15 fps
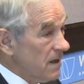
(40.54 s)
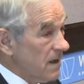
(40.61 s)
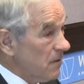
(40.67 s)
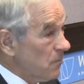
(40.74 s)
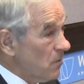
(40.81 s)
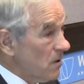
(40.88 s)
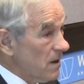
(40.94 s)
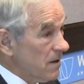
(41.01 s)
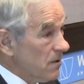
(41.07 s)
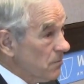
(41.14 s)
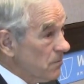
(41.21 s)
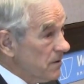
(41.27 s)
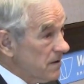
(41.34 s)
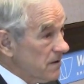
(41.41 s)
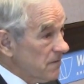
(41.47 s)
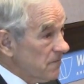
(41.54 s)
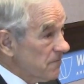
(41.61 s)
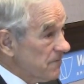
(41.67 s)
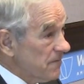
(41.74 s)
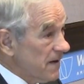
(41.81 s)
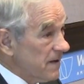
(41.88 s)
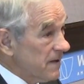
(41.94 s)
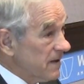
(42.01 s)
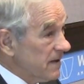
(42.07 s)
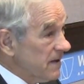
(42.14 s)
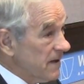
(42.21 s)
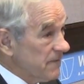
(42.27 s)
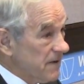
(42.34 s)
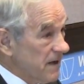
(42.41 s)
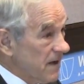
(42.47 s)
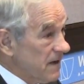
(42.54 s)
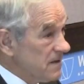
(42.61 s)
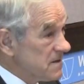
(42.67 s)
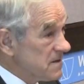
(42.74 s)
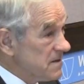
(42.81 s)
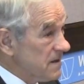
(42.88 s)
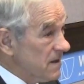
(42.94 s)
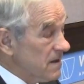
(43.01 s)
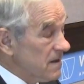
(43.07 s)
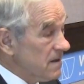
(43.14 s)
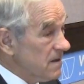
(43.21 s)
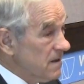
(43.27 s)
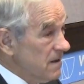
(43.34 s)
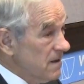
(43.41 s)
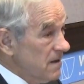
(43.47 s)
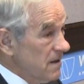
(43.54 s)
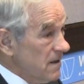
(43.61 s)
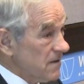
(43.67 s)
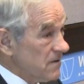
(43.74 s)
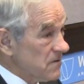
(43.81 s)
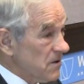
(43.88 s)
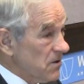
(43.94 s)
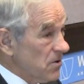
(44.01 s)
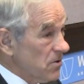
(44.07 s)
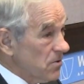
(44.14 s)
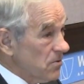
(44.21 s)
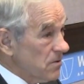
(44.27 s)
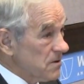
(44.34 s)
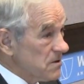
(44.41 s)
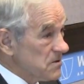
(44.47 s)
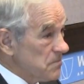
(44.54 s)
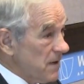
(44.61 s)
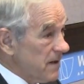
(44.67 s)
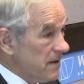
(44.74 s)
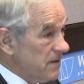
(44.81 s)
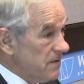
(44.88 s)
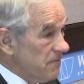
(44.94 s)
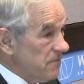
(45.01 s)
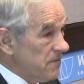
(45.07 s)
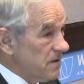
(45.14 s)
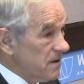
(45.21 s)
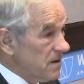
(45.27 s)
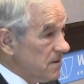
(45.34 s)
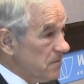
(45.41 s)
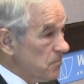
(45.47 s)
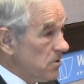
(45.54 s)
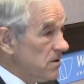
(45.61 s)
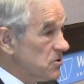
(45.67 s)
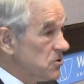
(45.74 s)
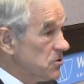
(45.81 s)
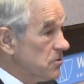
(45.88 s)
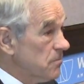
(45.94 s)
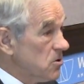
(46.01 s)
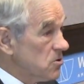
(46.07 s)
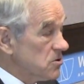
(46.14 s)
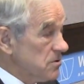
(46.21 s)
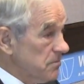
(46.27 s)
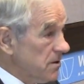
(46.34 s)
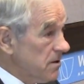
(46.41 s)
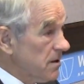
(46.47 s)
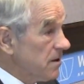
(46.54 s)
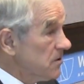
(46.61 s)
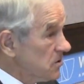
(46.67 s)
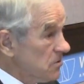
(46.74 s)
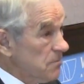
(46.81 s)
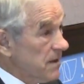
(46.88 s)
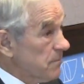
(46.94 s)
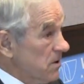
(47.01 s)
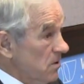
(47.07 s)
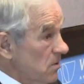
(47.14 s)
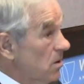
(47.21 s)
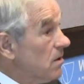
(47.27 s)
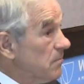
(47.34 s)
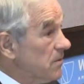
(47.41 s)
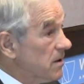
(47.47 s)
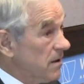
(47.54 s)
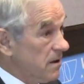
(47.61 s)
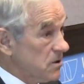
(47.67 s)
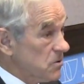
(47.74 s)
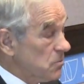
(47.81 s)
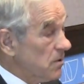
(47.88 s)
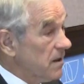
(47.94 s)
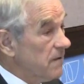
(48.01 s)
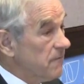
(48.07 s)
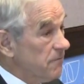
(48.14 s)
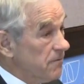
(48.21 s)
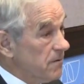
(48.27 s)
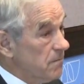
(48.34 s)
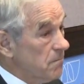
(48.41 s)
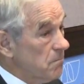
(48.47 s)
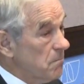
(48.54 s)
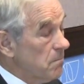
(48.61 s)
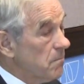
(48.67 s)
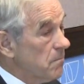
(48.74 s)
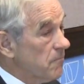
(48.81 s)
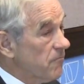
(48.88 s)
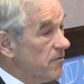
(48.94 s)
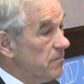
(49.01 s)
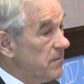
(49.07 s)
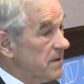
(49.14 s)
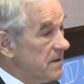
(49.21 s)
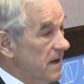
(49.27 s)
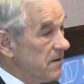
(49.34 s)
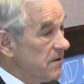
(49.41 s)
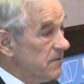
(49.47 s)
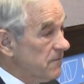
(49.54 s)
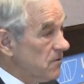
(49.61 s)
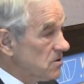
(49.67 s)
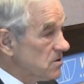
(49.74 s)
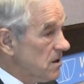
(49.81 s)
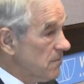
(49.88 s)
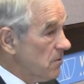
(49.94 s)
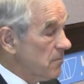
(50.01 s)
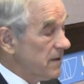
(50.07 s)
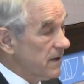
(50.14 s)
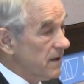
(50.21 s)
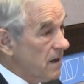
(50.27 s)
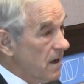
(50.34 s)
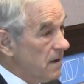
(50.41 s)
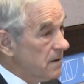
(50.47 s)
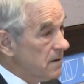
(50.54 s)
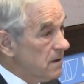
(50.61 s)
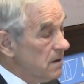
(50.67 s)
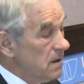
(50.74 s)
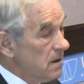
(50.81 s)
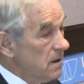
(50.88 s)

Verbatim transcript: And why are we fighting in Afghanistan? So in spite of the pleasure most Americans, or maybe all Americans, will get from the death of Osama bin Laden,